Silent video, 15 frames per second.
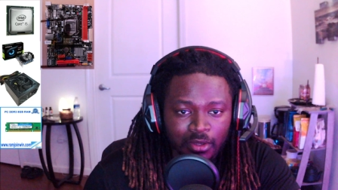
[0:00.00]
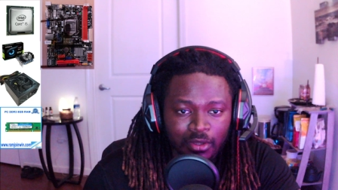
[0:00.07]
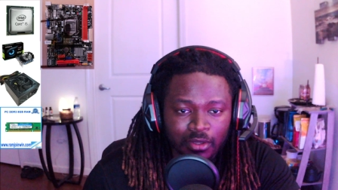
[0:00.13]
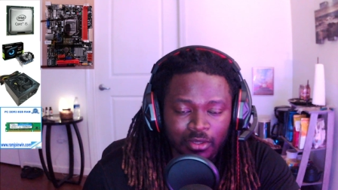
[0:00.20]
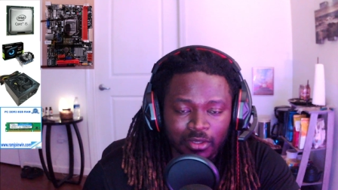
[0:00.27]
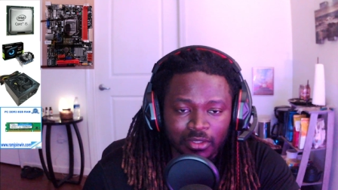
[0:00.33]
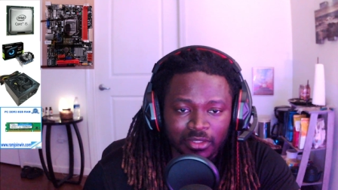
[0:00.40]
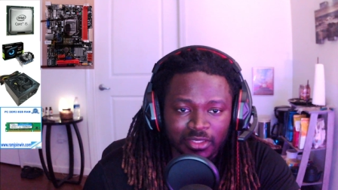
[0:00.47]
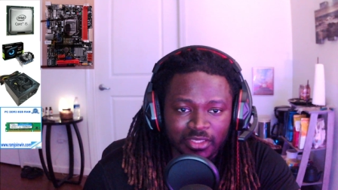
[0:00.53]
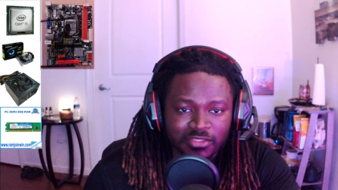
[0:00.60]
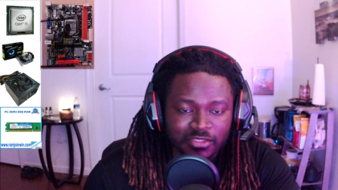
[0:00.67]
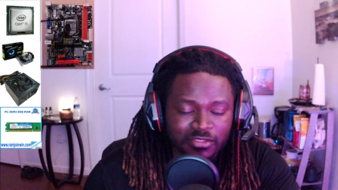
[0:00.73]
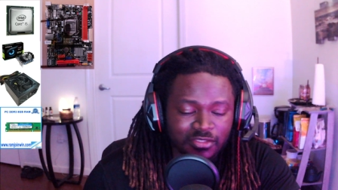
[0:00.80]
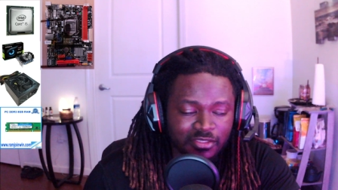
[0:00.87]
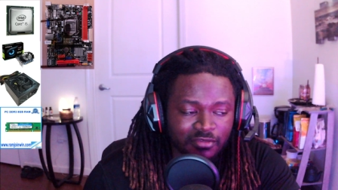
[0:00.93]
Uh, that
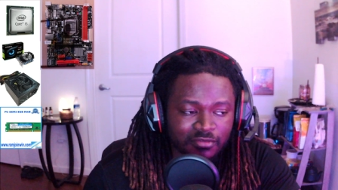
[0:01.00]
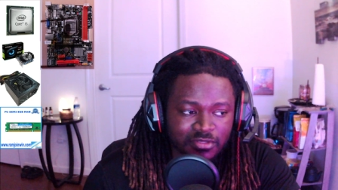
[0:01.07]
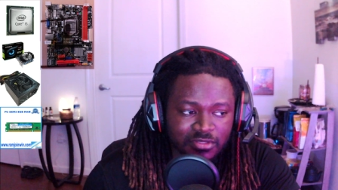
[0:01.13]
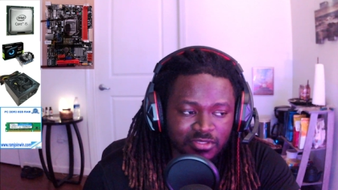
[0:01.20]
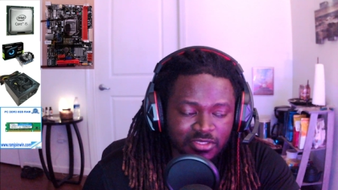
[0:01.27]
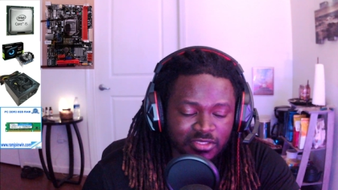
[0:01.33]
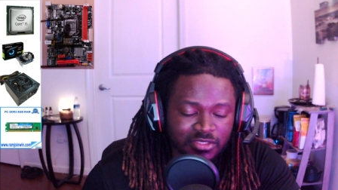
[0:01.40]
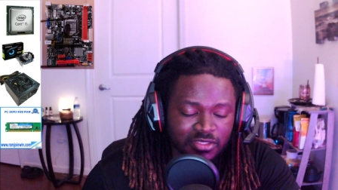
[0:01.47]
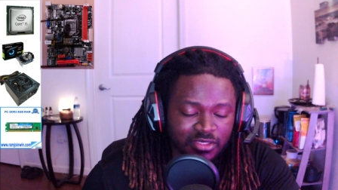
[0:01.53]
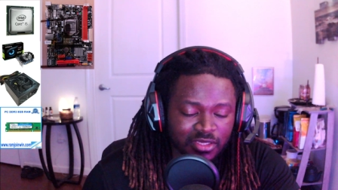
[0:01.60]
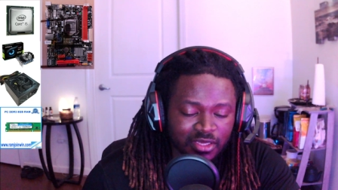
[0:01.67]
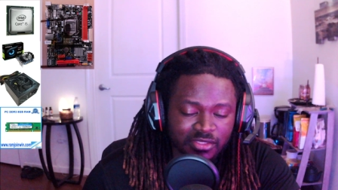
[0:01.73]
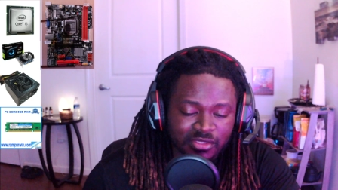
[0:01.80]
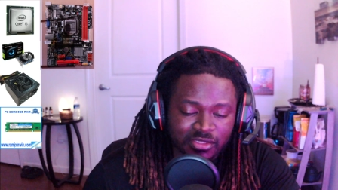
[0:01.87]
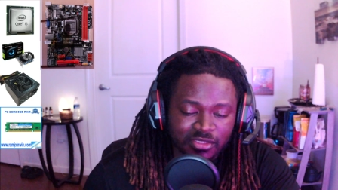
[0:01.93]
GT
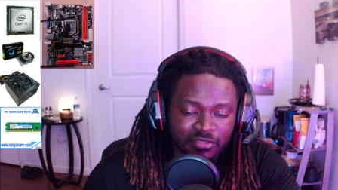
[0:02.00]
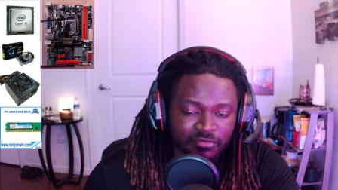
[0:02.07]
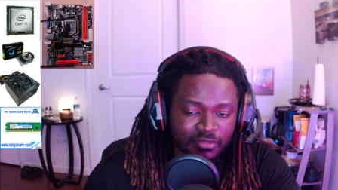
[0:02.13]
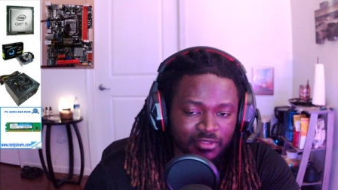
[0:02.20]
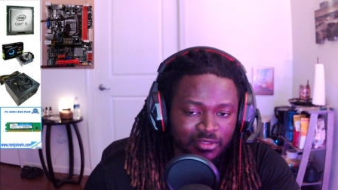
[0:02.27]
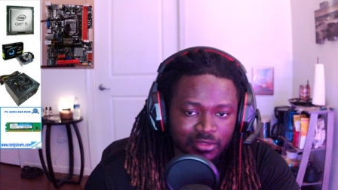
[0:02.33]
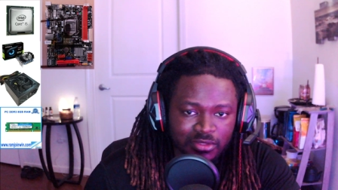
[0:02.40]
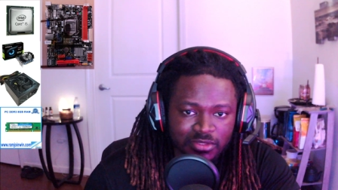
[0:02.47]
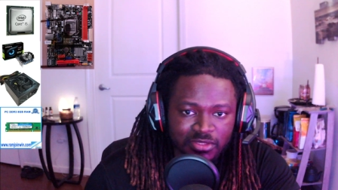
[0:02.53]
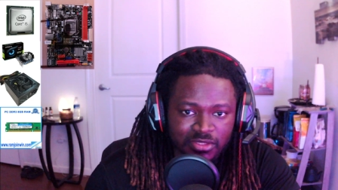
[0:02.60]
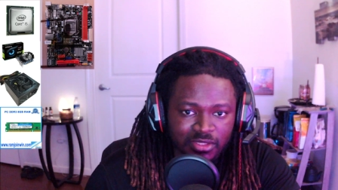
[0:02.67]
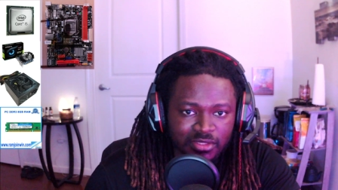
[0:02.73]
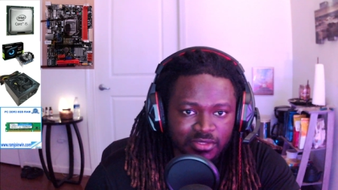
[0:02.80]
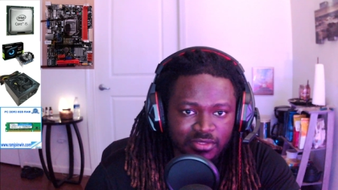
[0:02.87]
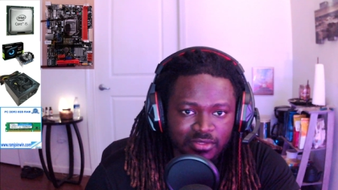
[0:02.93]
GTX 650 is
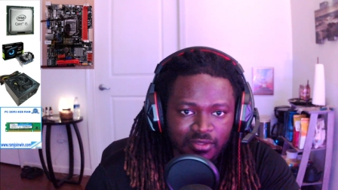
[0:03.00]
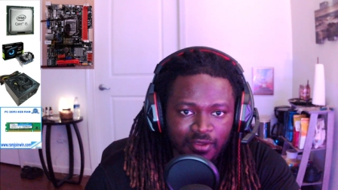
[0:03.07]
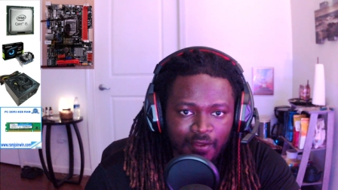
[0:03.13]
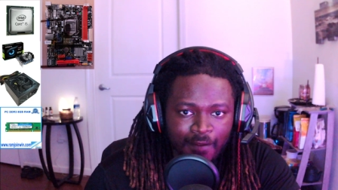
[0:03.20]
just